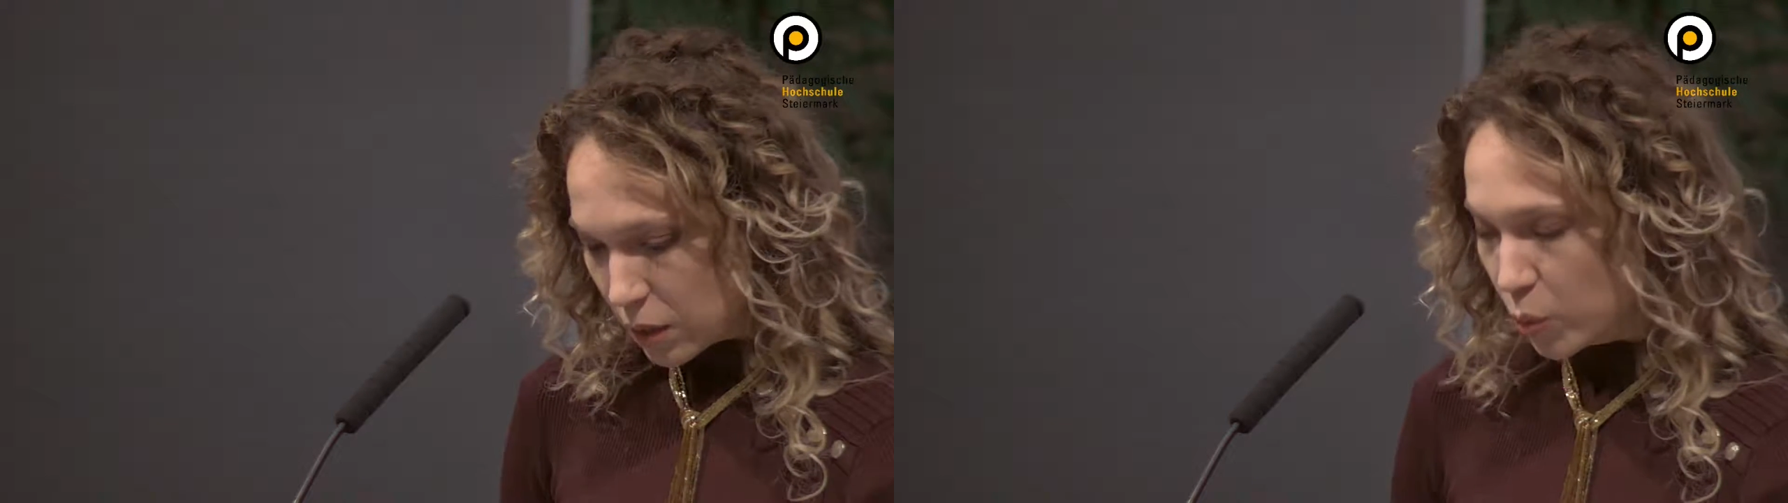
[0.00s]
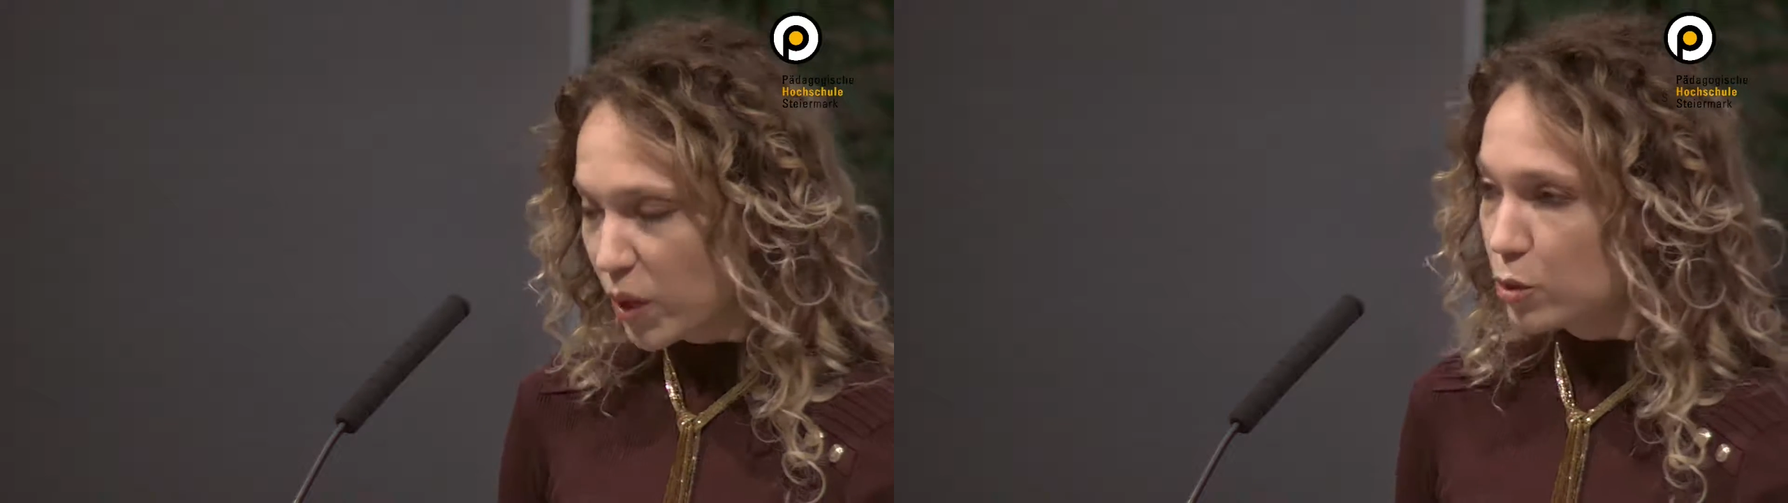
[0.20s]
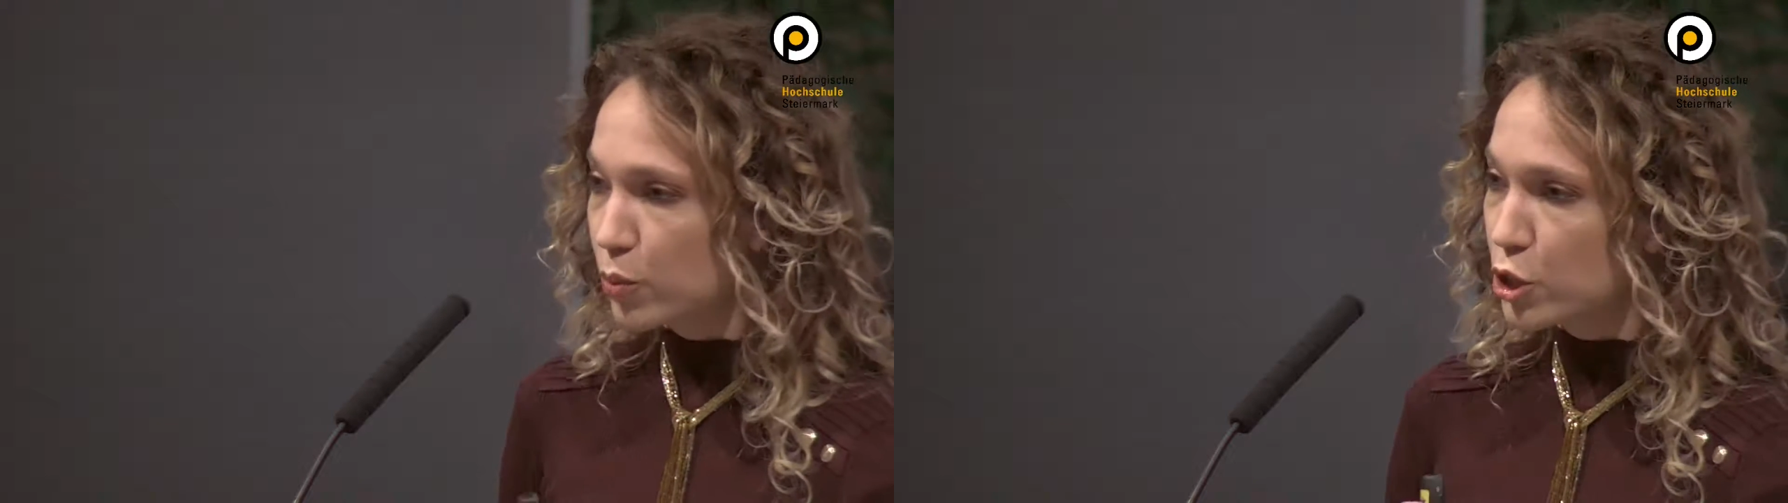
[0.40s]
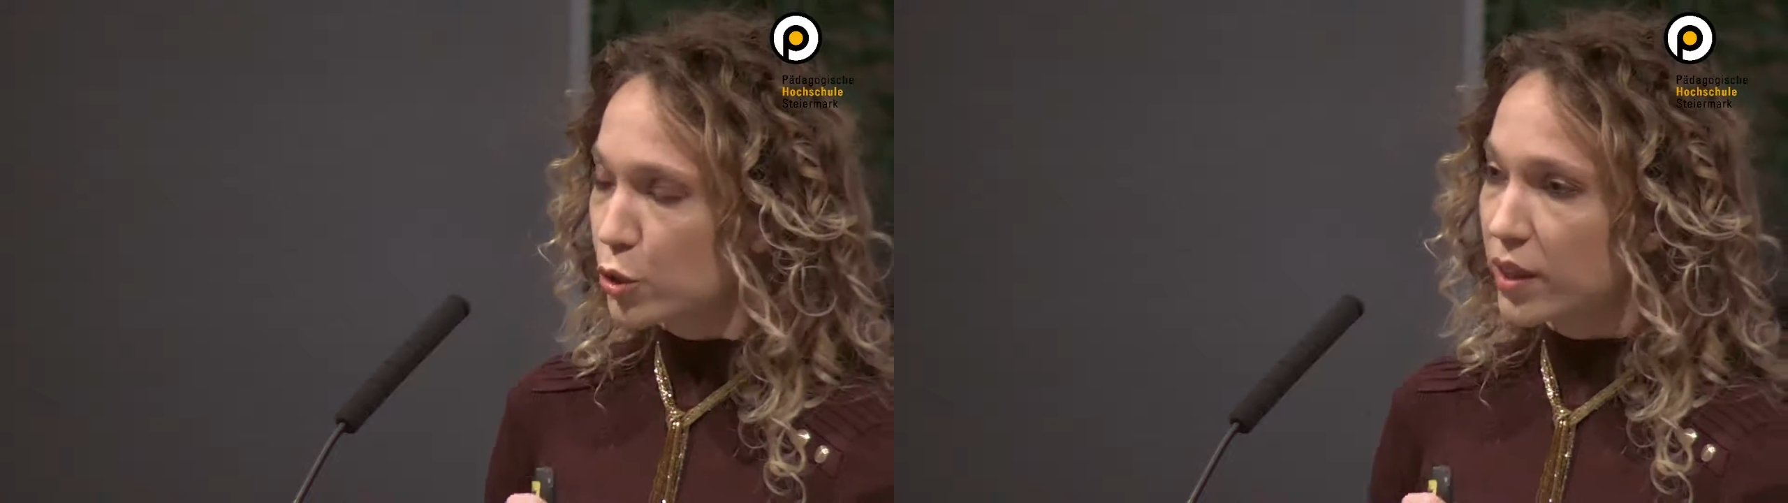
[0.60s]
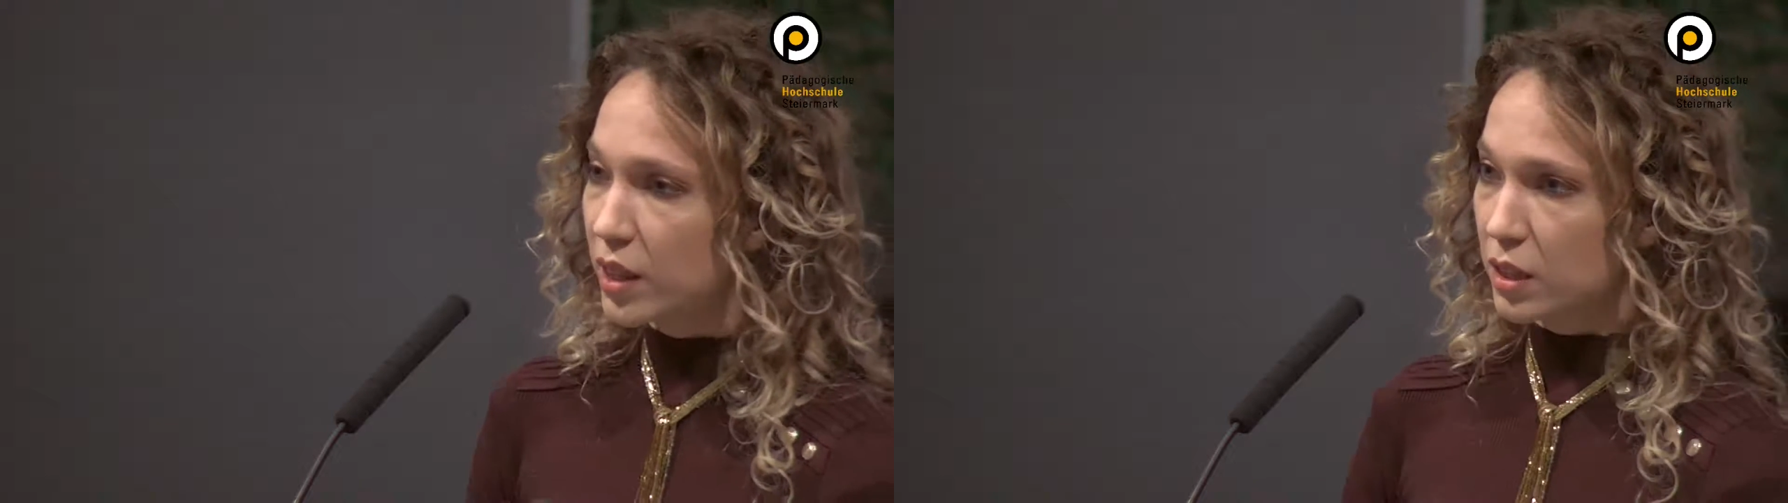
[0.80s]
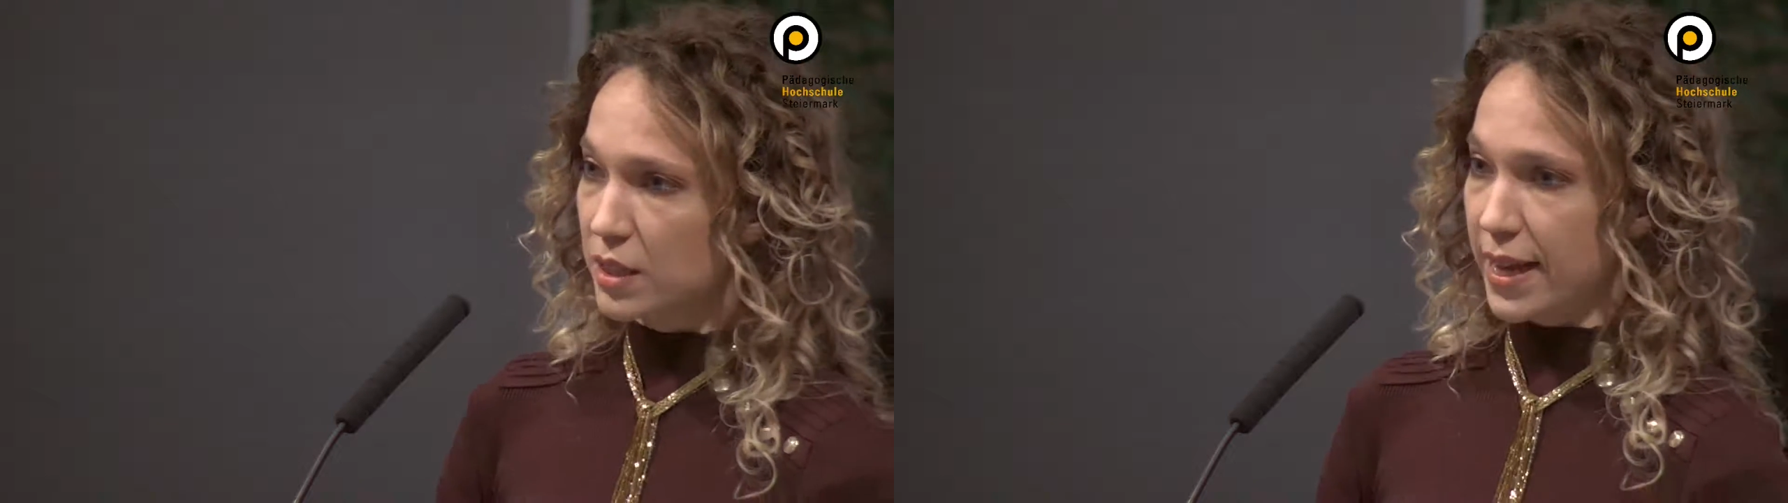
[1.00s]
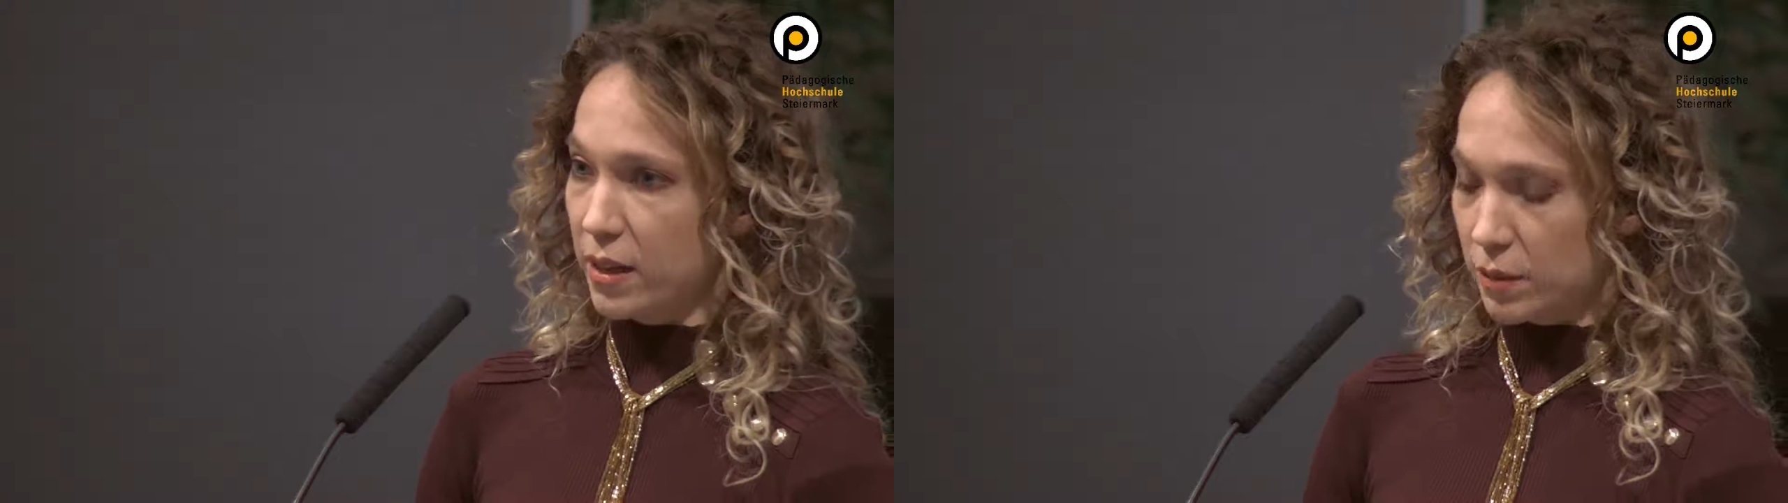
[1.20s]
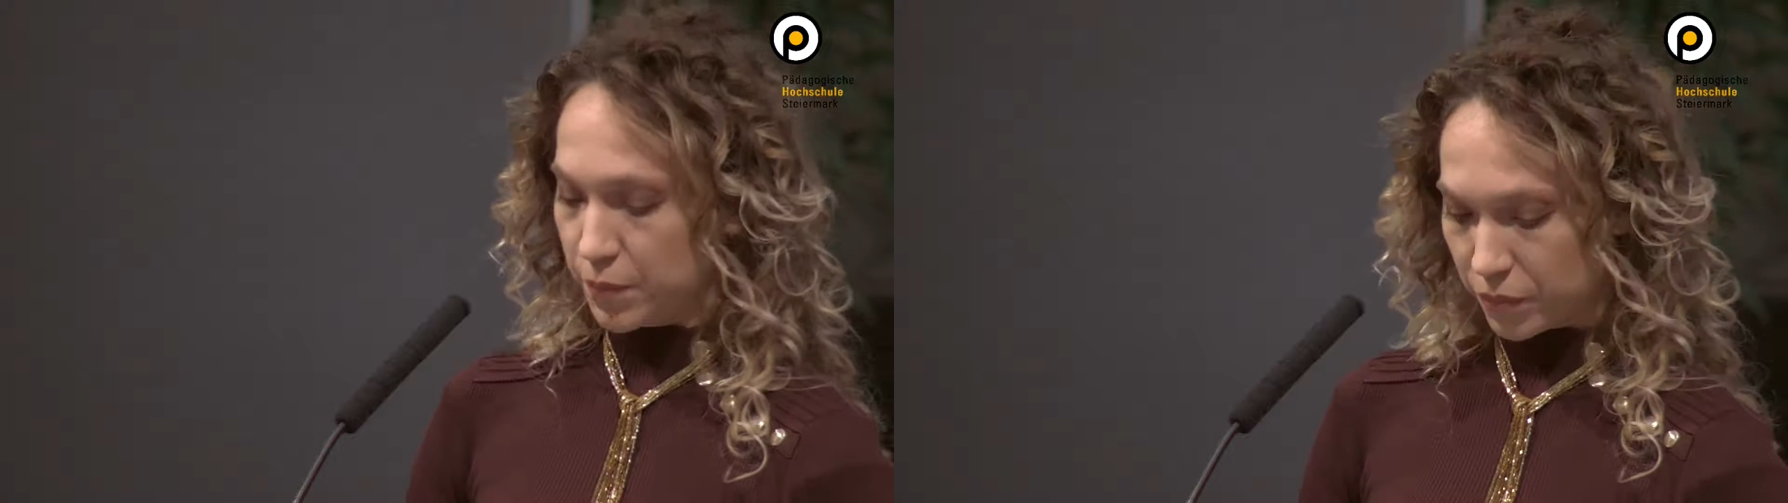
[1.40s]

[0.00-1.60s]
What we should think then?